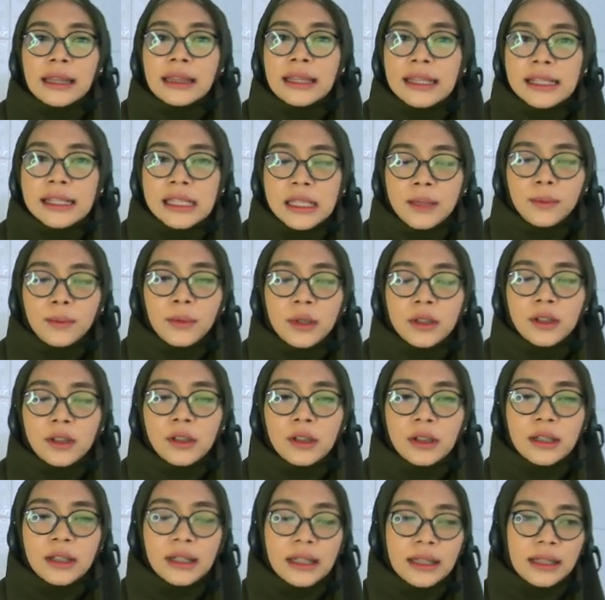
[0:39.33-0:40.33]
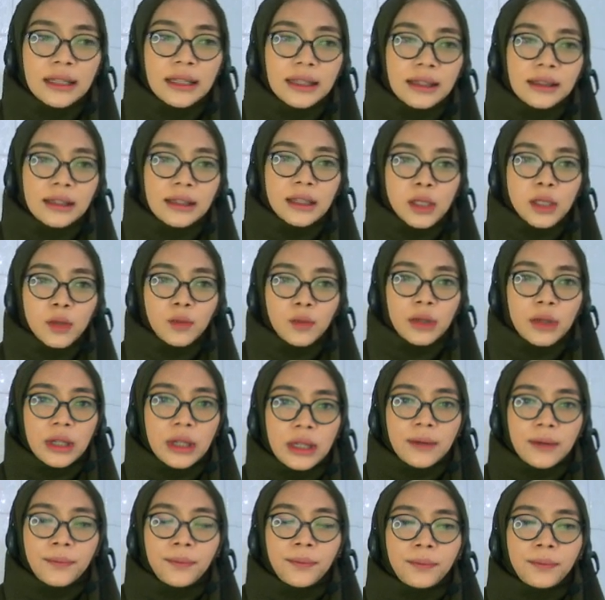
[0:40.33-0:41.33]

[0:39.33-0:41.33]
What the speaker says: this material in this week.